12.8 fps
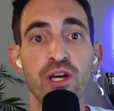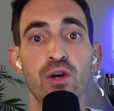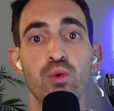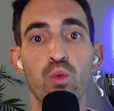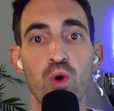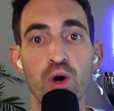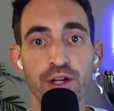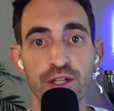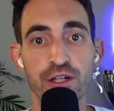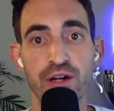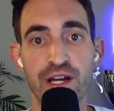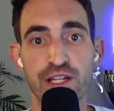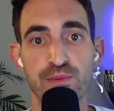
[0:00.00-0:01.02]
What are your
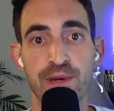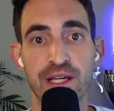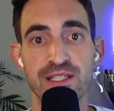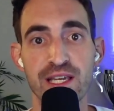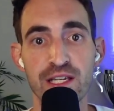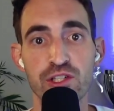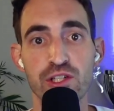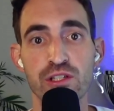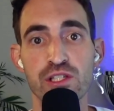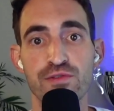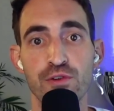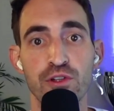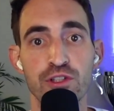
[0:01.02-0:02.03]
expectations
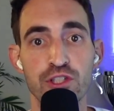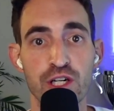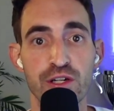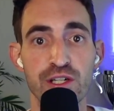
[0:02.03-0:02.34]
for L'Jarius